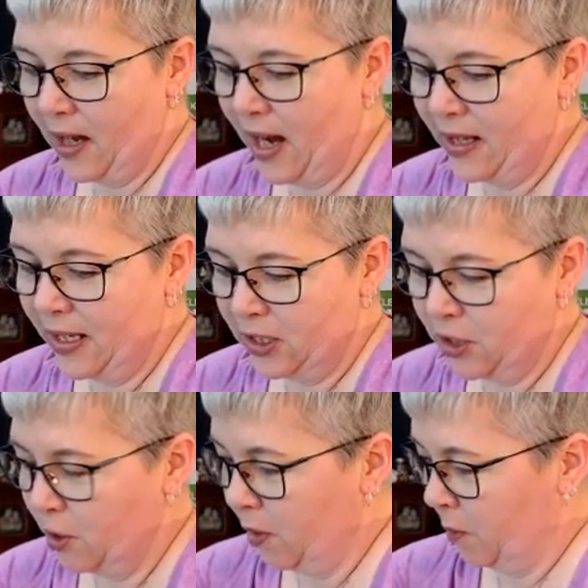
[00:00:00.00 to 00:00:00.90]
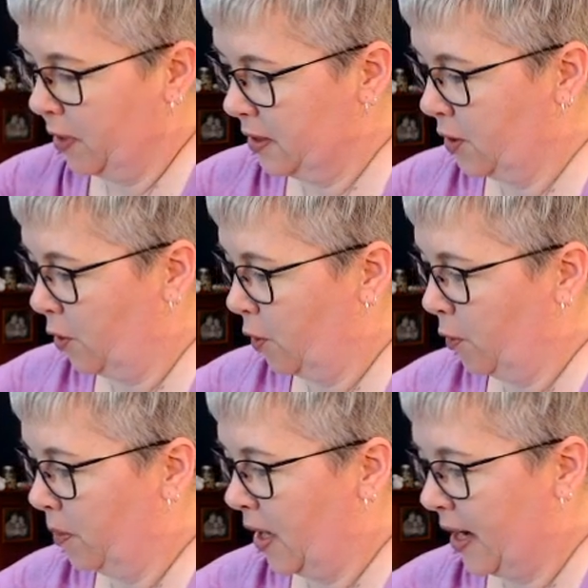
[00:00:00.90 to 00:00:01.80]
I like to do it once the whole
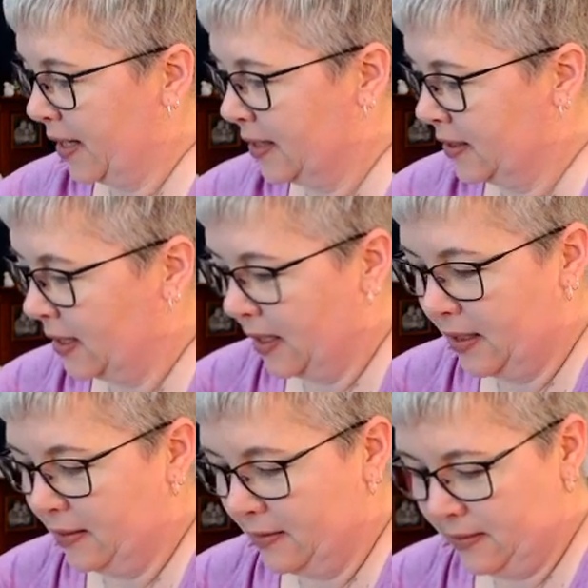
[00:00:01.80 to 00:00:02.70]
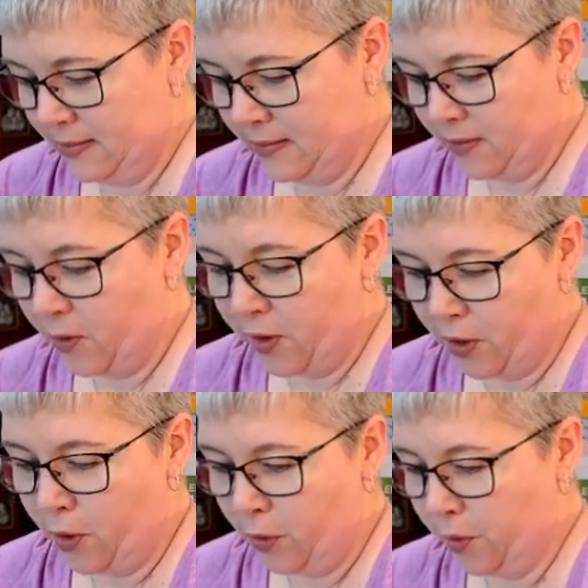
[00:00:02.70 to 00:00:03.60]
block is done or the
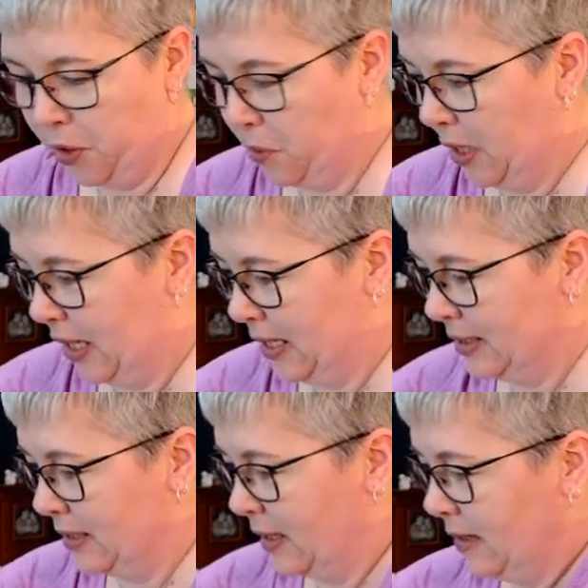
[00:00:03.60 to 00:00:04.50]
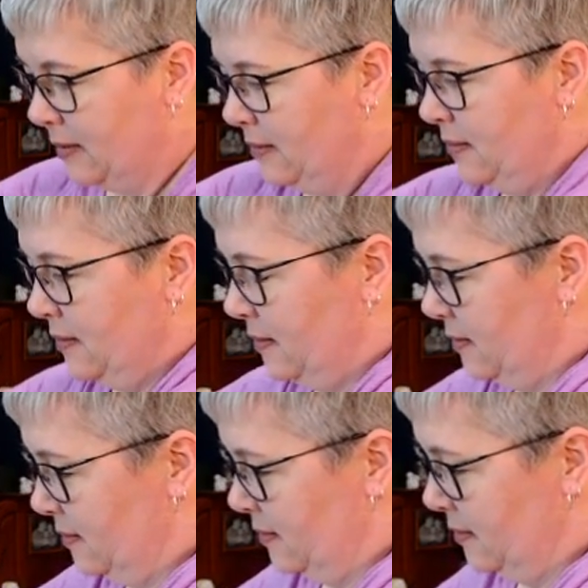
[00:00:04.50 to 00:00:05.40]
whole unit is done.
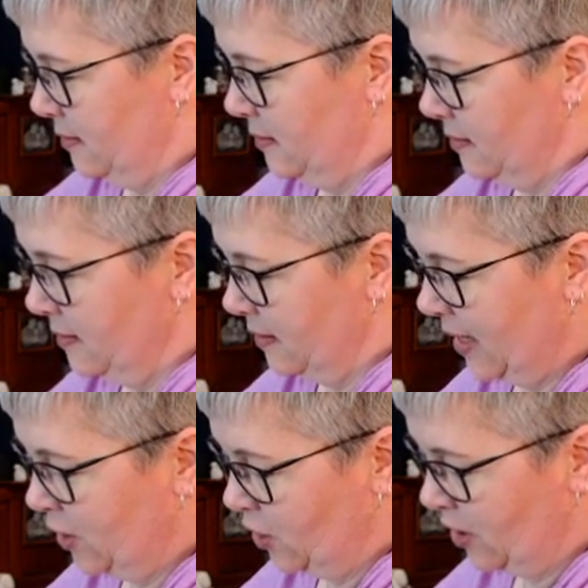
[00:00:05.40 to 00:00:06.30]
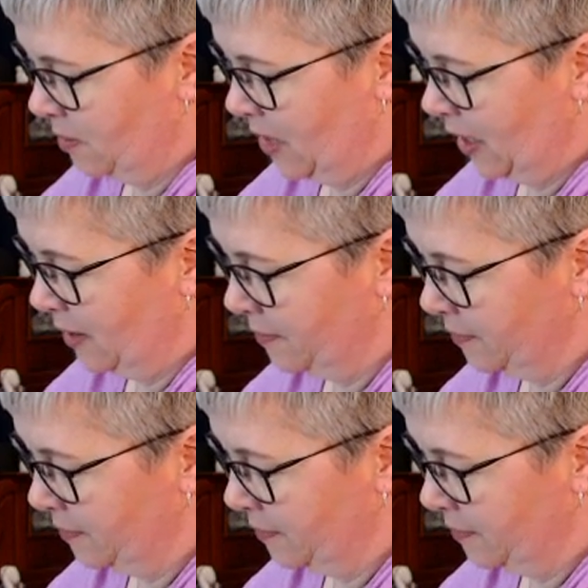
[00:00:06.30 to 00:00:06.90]
That's just me.